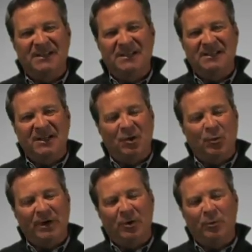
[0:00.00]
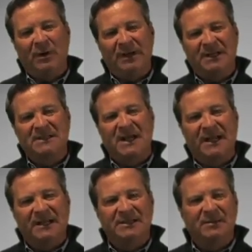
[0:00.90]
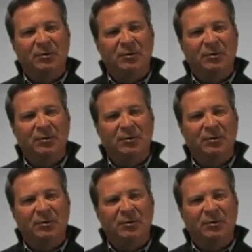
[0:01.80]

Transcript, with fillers: And I'll tell you, we are really excited to